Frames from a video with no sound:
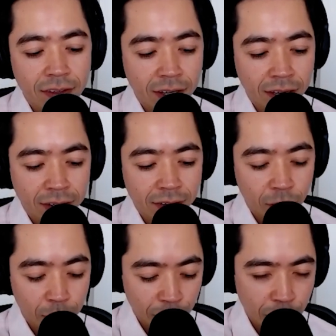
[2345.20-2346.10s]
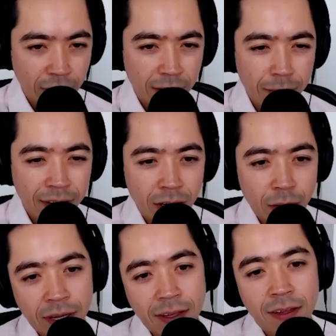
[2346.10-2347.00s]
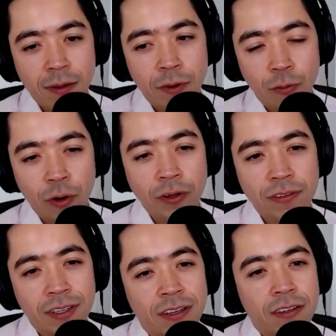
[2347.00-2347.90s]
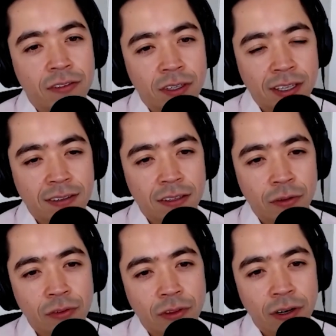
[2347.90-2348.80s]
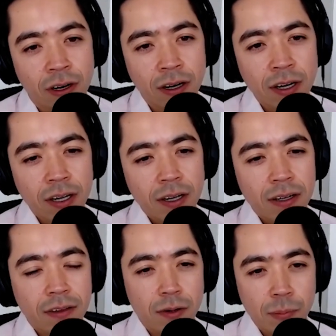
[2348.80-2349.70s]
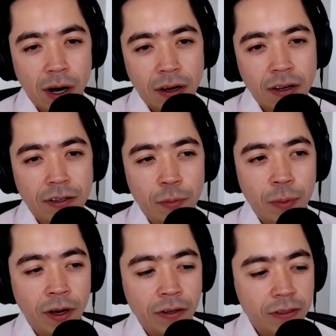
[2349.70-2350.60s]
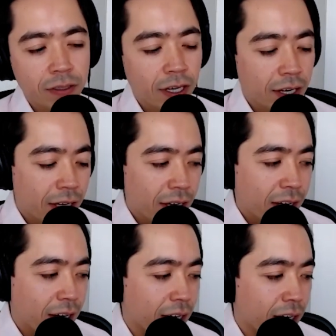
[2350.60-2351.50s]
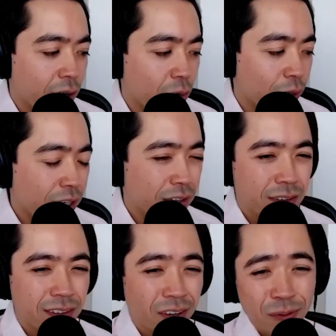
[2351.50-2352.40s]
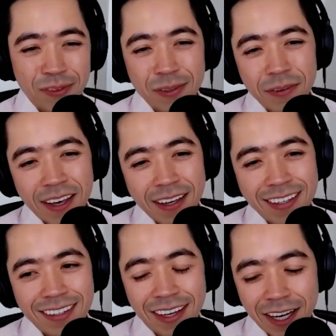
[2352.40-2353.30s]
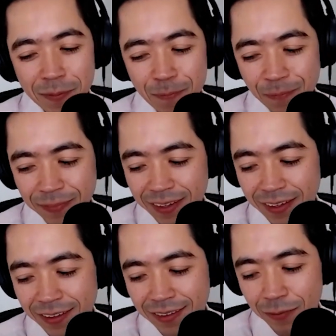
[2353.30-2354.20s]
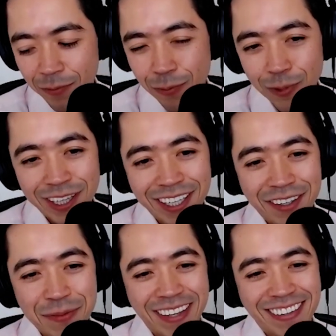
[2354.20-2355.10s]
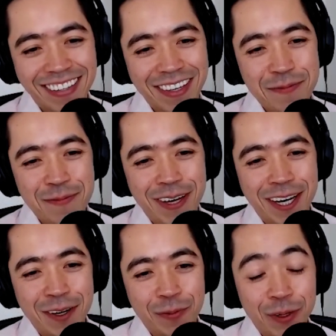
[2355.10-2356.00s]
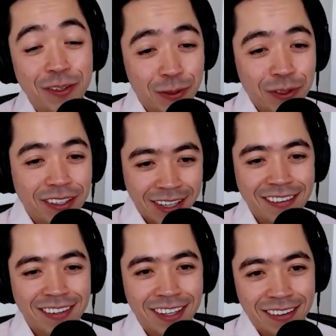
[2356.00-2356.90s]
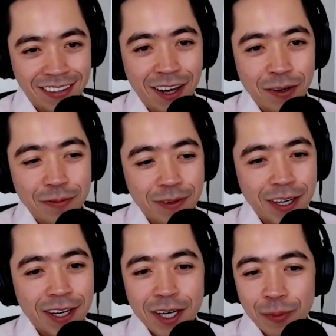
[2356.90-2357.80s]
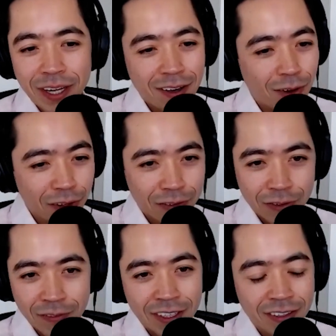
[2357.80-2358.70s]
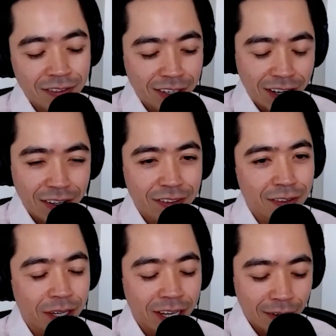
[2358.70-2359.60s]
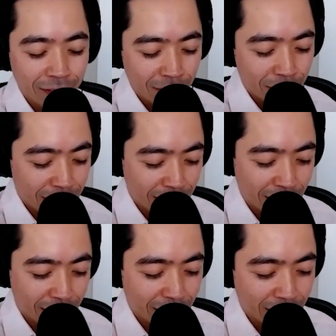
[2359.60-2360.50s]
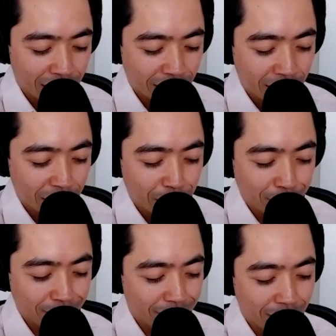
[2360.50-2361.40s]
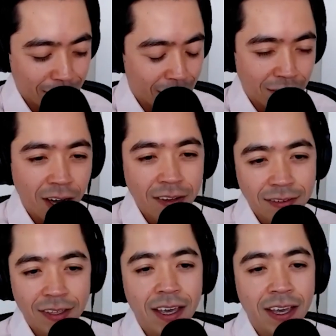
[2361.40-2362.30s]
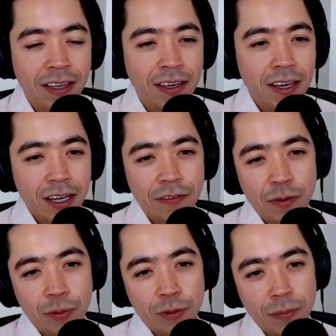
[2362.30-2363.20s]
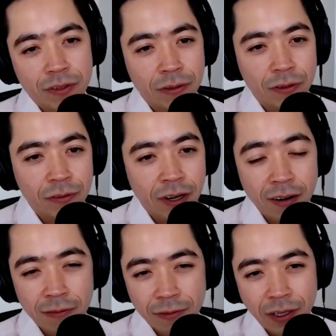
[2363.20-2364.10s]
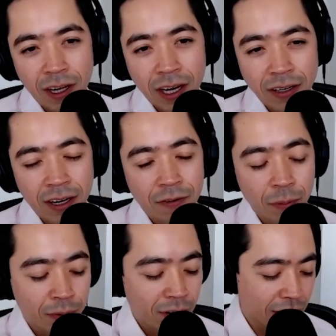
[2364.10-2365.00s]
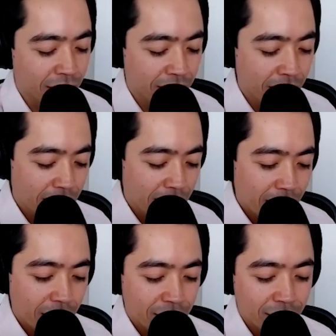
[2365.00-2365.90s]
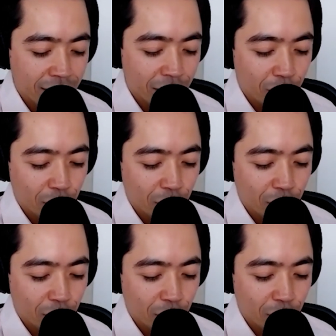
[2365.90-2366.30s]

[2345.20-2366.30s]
and approve them, and pay them a royalty to get to use their mark on your bottle. We don't do that. It's really expensive. We do the testing itself. We have all the certificates of analysis. We have everything like in a dossier of supporting materials for every lot and every product. It's just that,